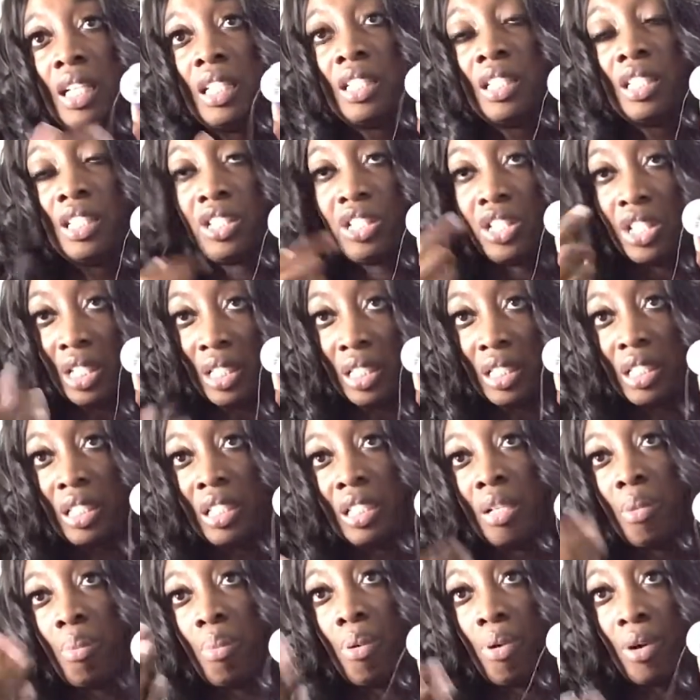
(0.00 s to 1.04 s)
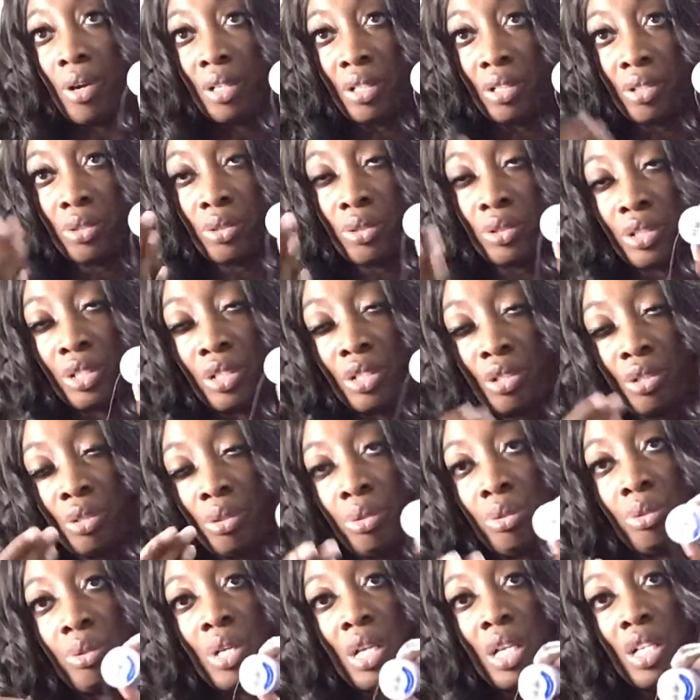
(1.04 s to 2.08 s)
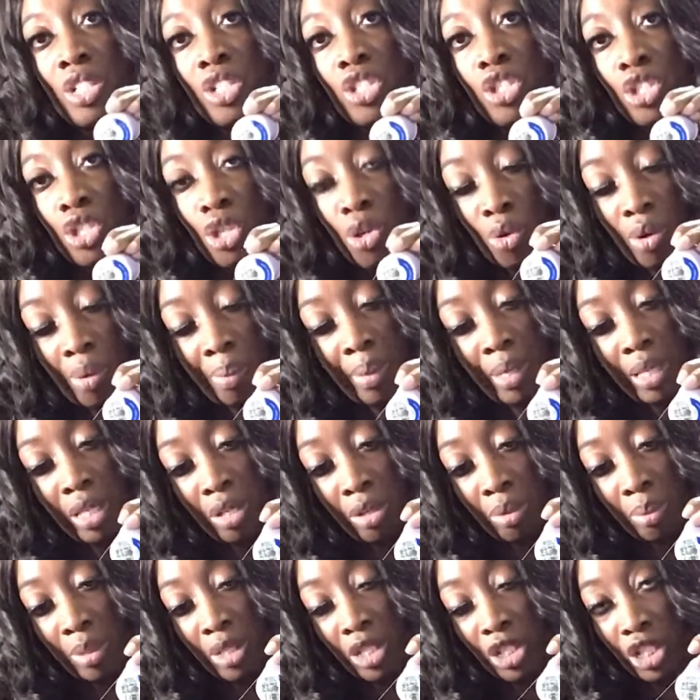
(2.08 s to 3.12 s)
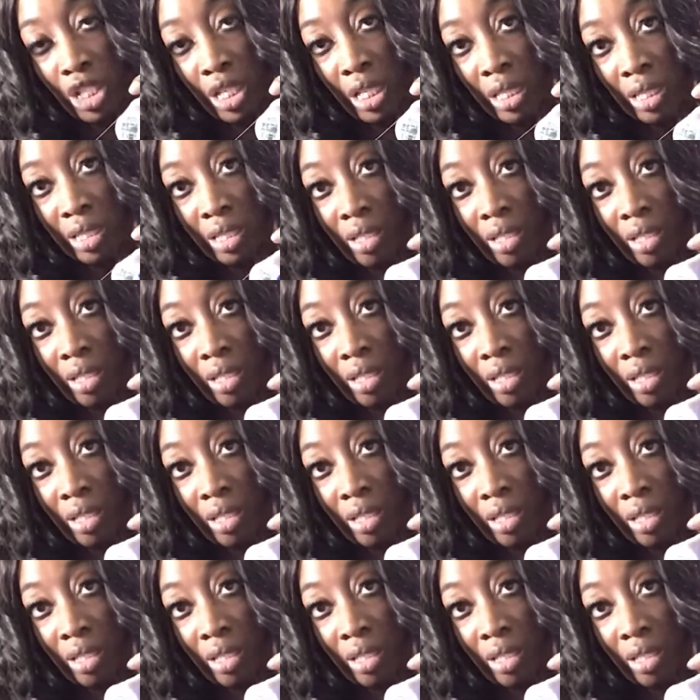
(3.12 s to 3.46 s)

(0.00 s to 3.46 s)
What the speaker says: the dust and the particles to show up in your machine.